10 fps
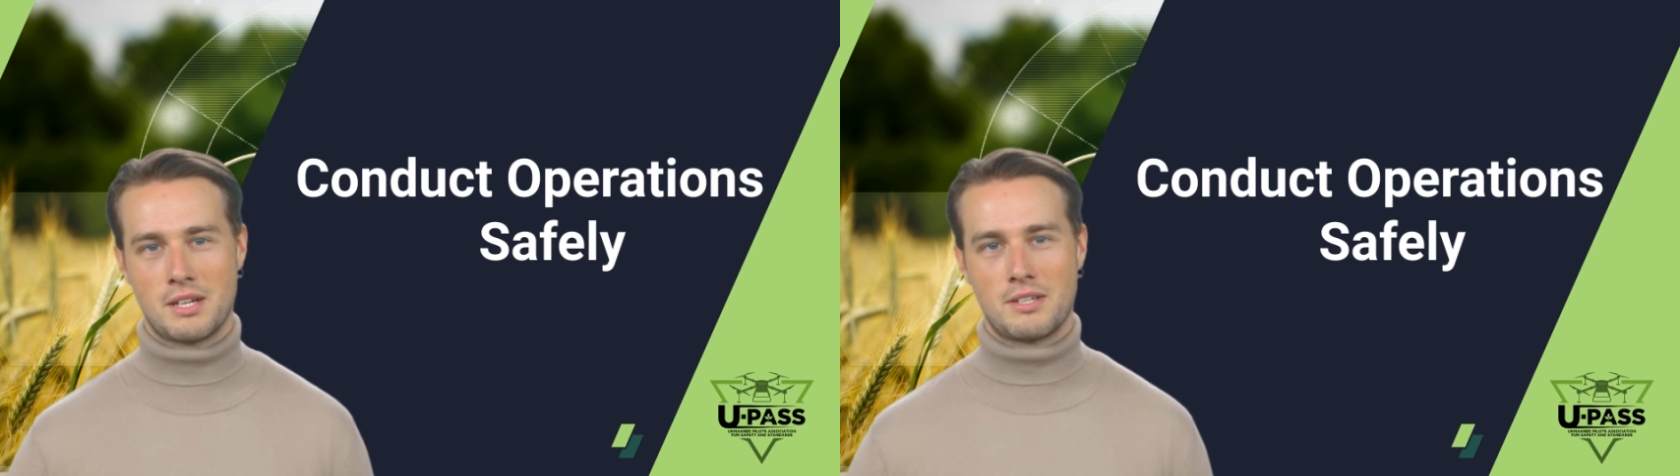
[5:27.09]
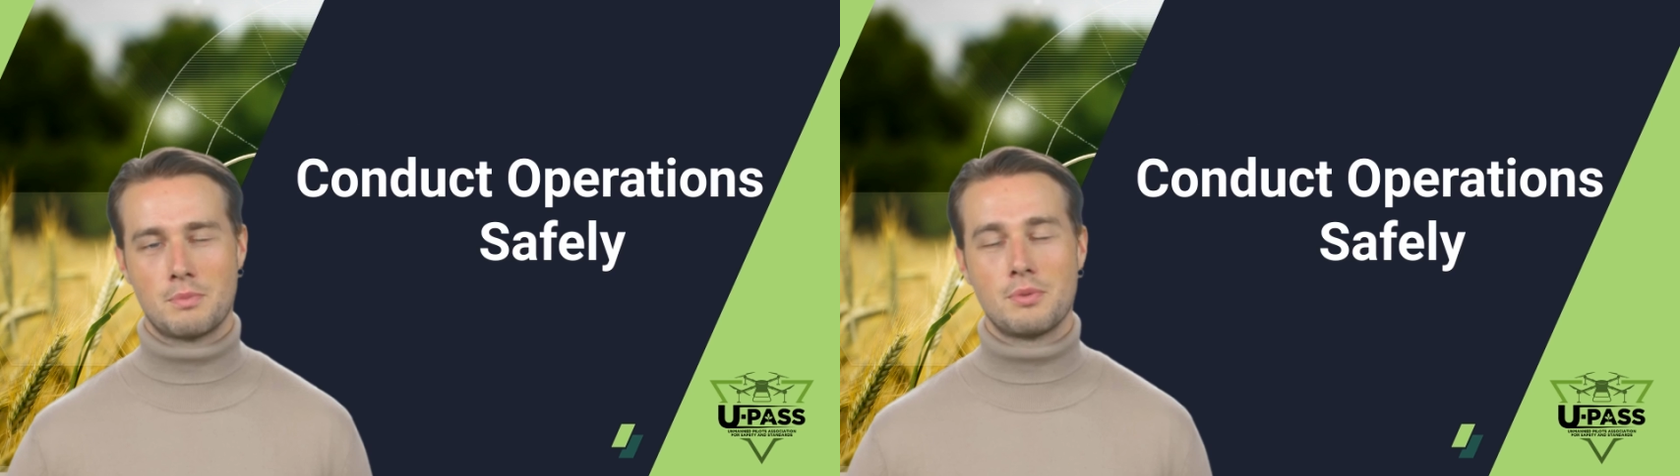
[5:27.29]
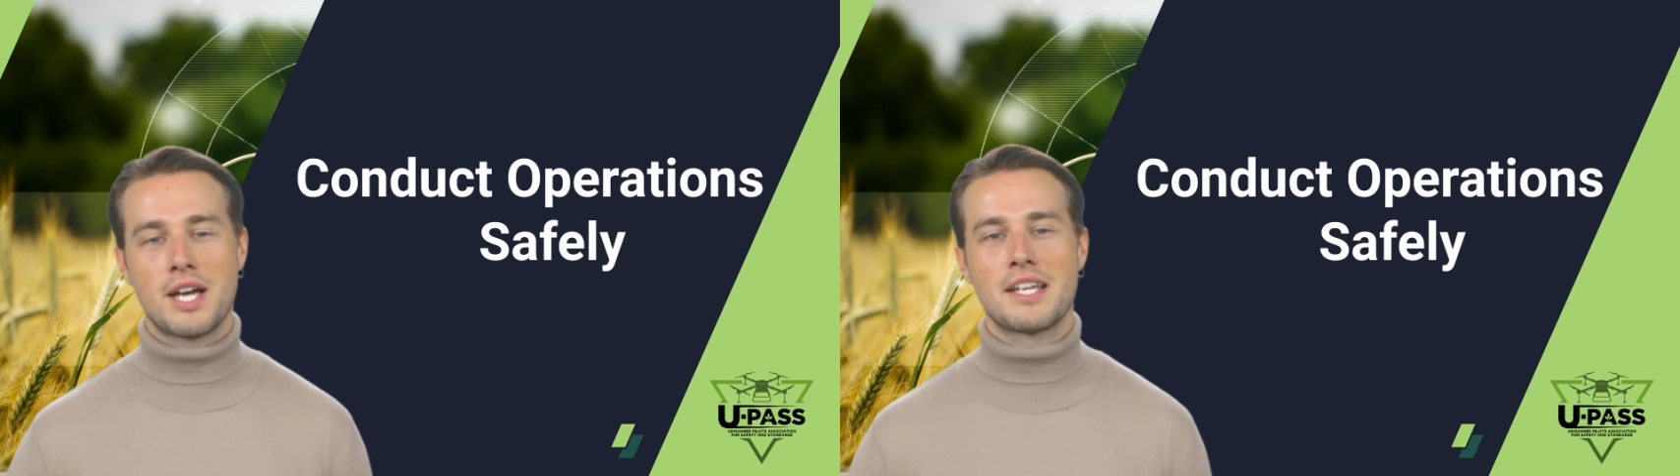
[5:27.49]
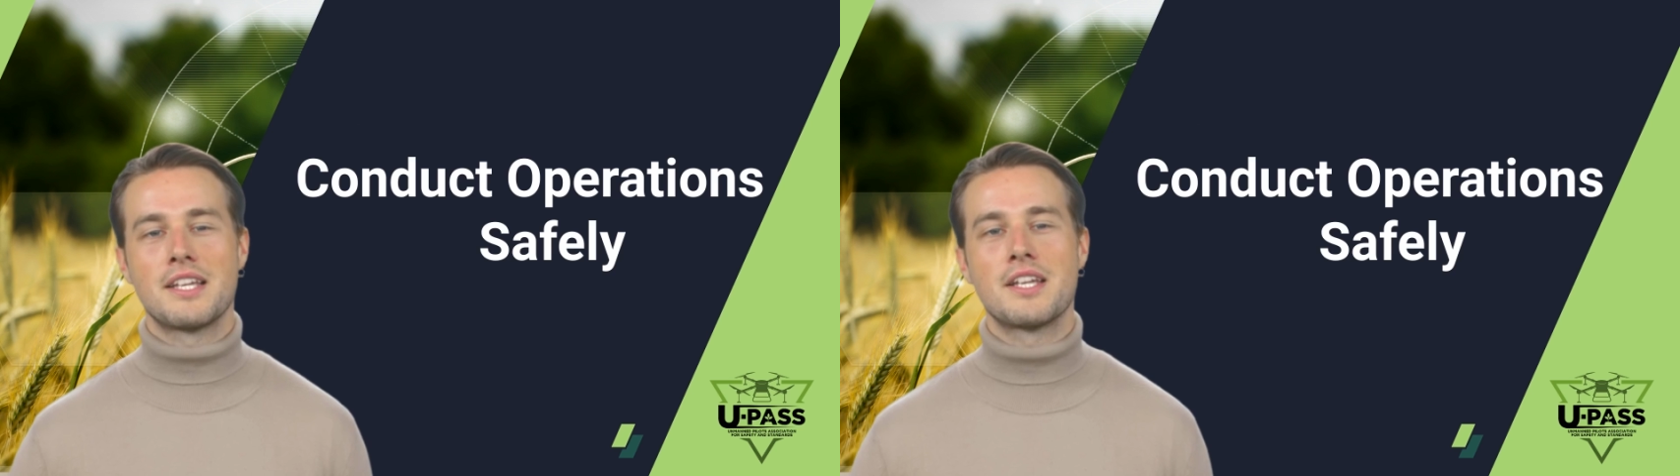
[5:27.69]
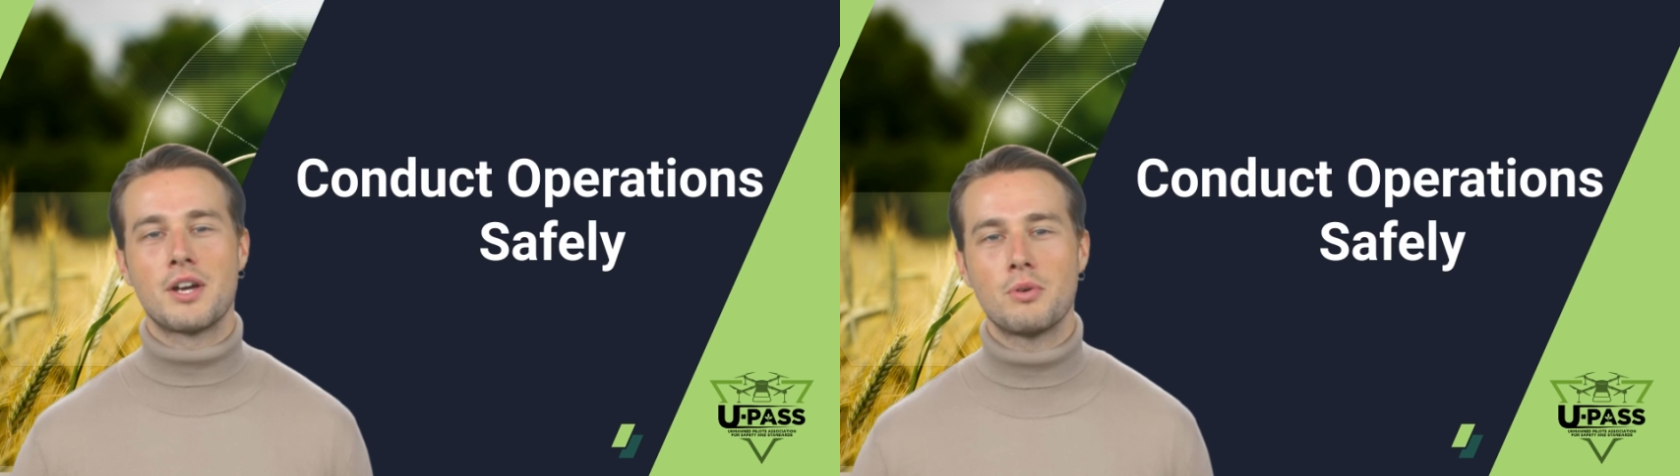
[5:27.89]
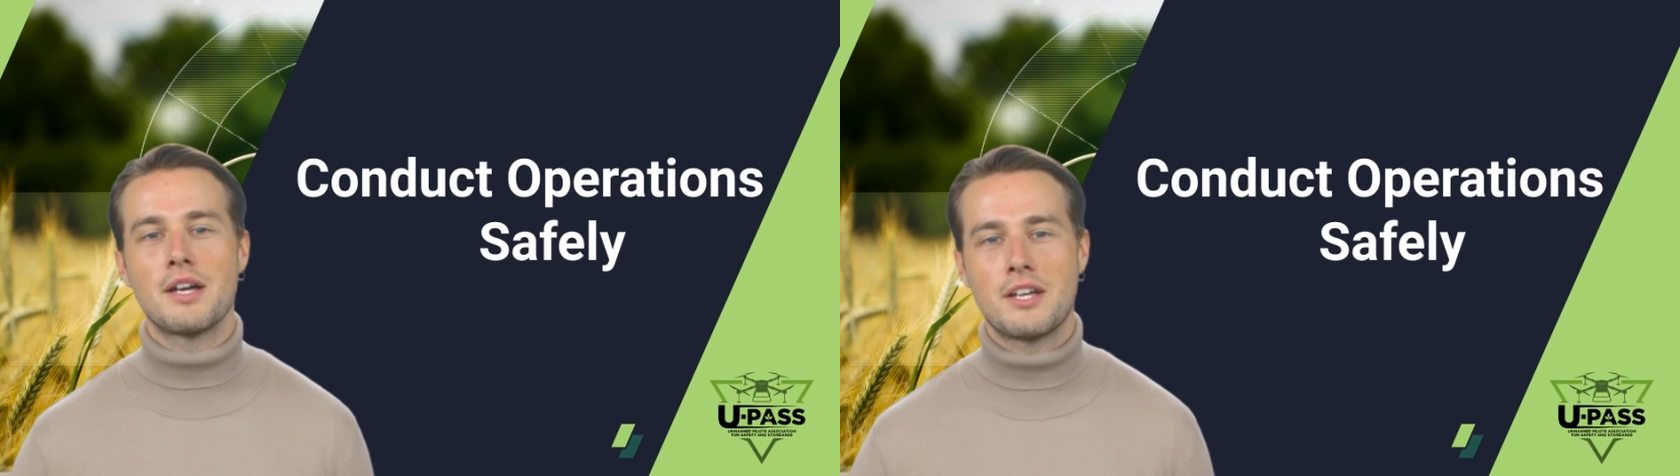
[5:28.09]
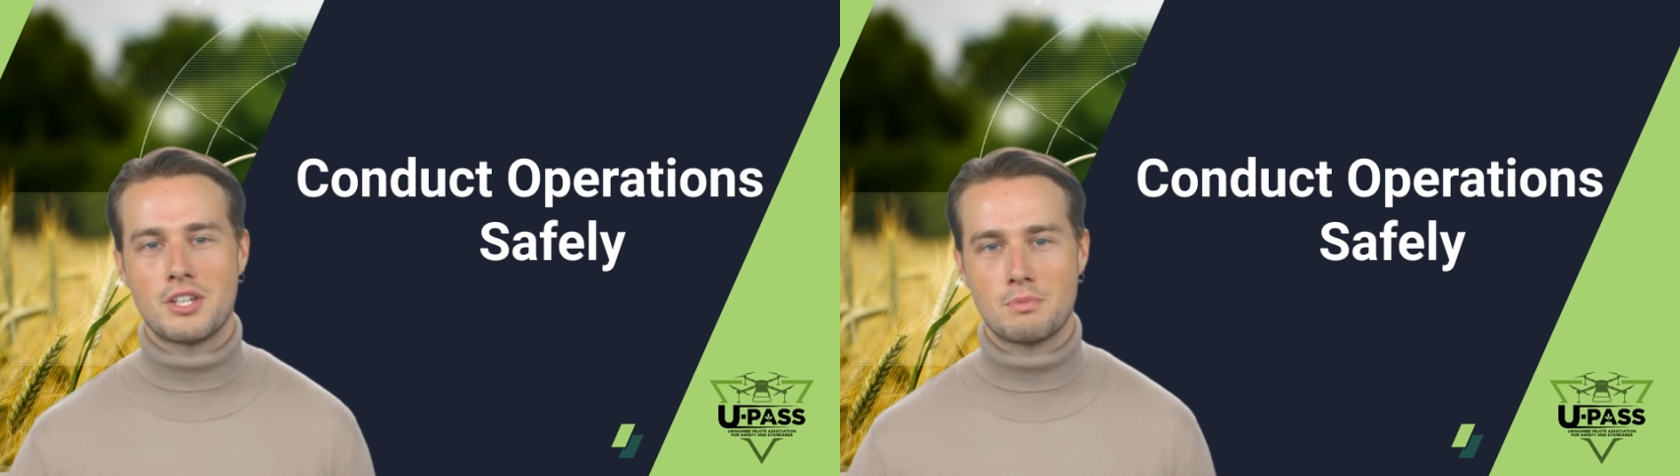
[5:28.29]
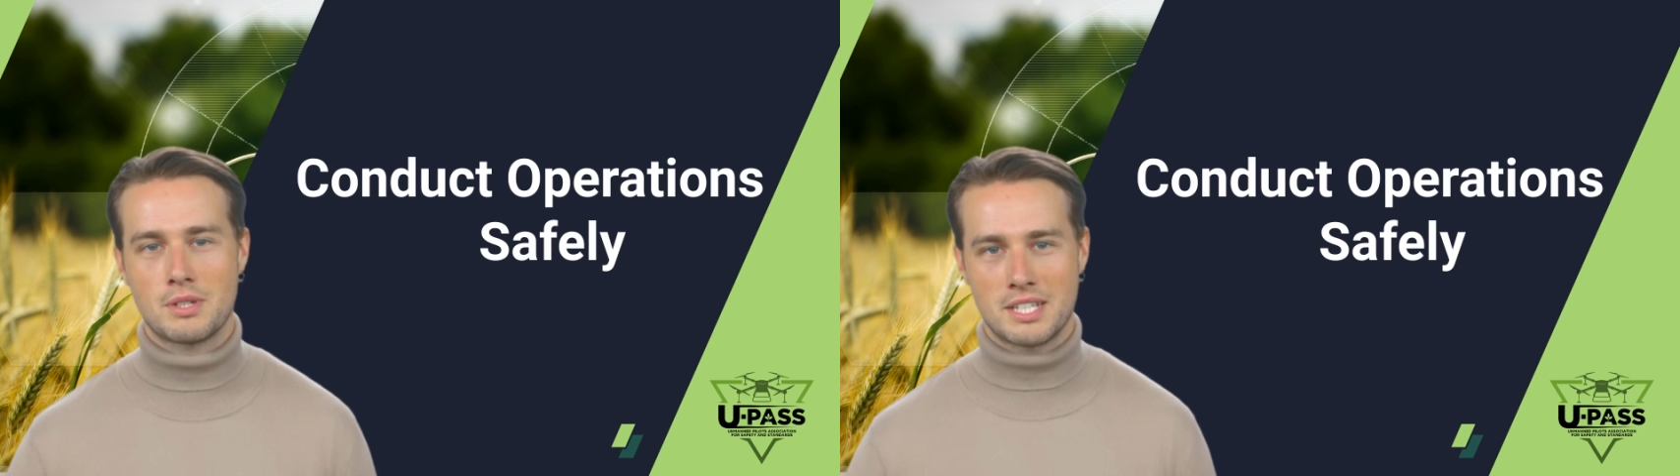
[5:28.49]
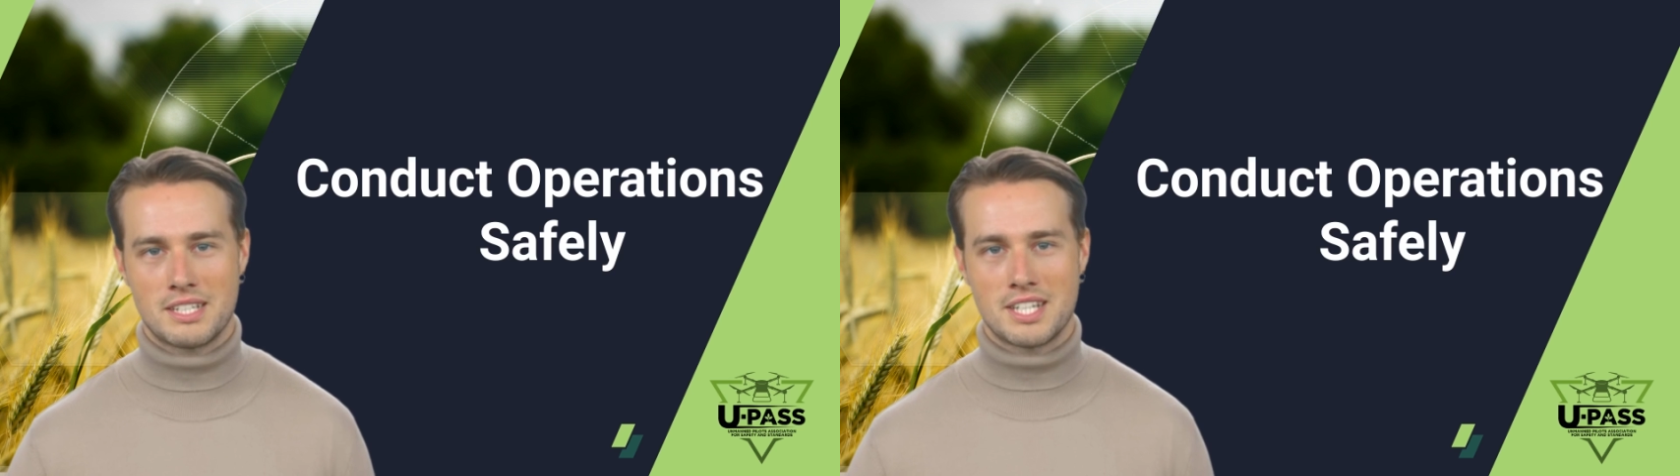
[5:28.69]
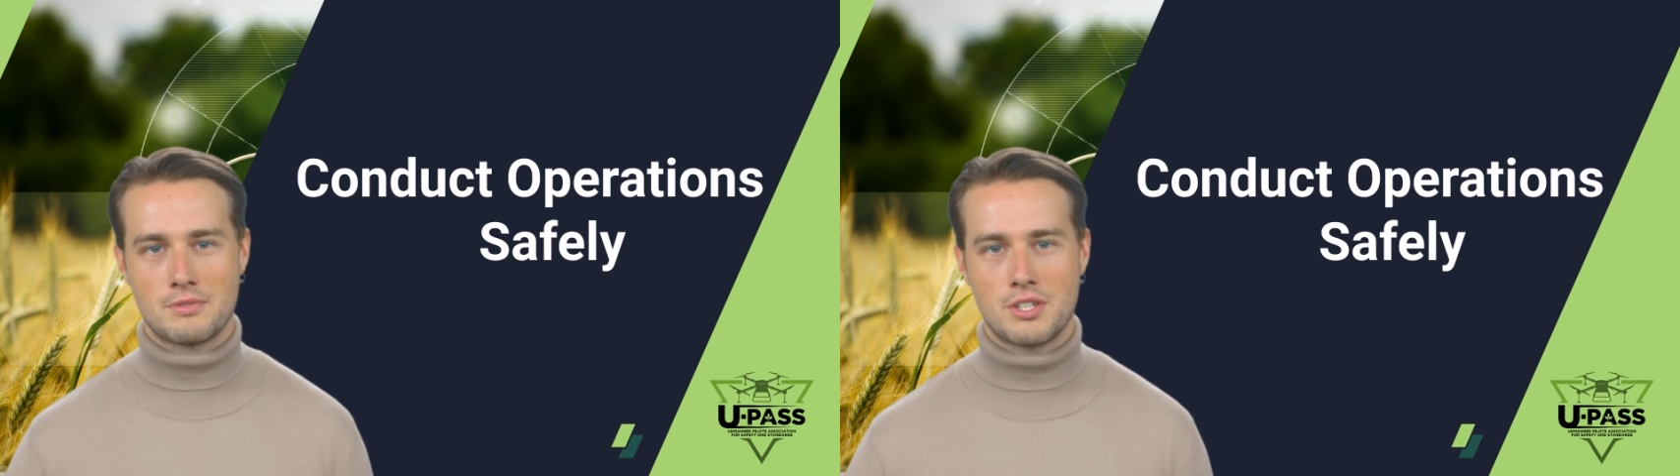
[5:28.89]
the blanket COA issued with the
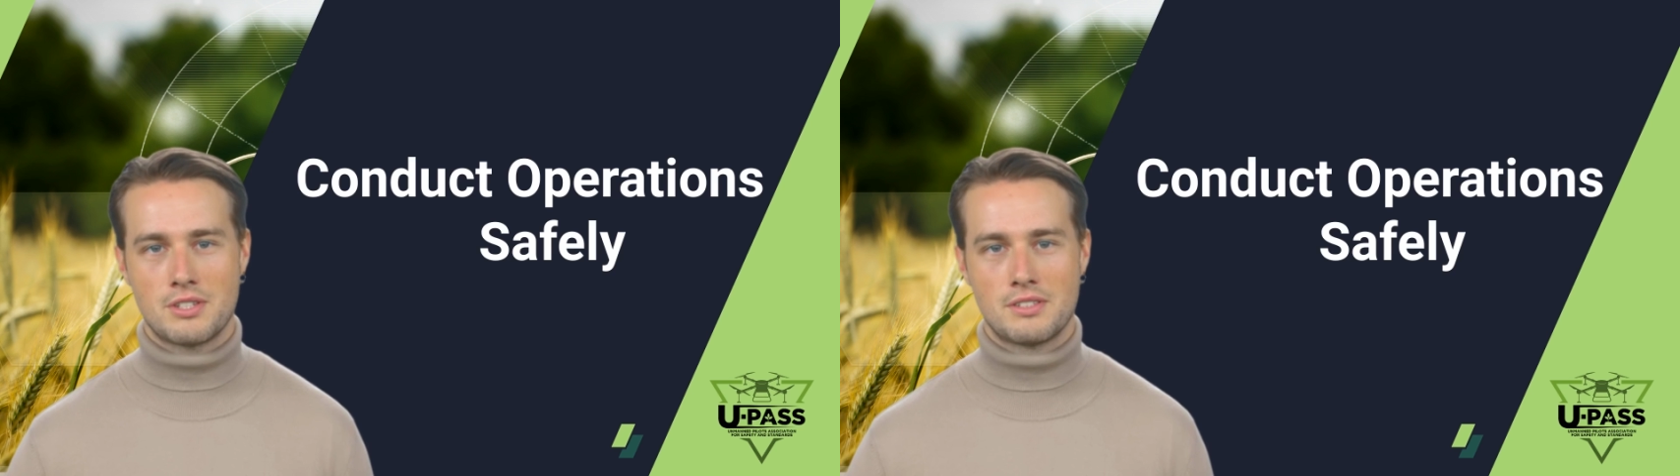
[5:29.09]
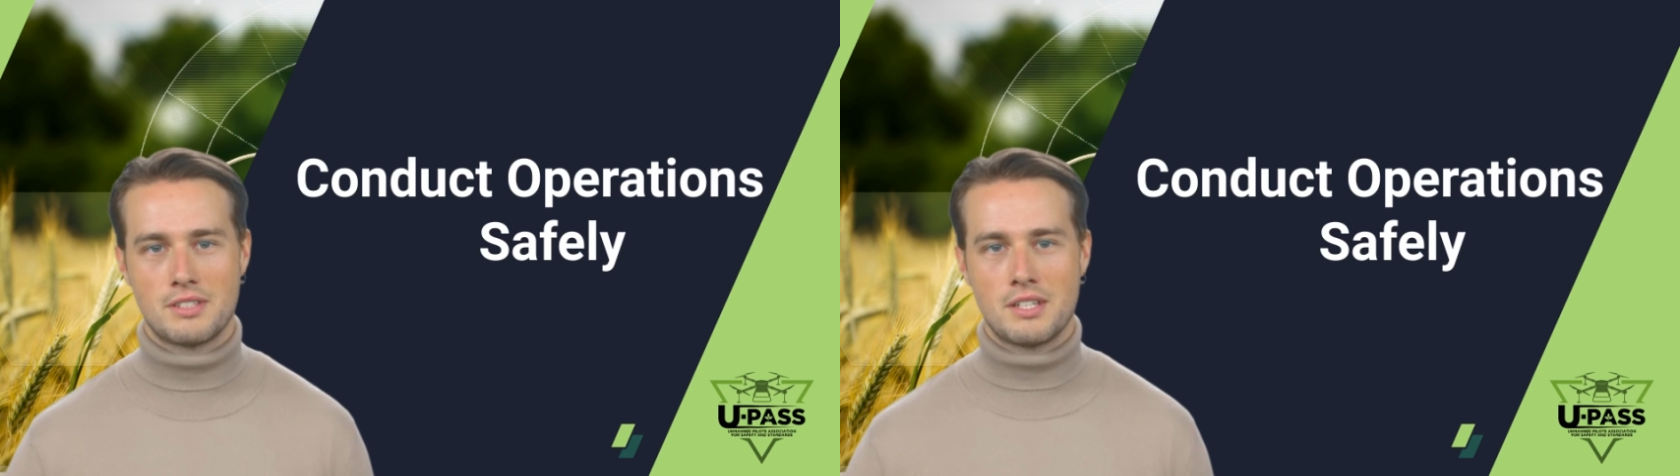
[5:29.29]
exemption,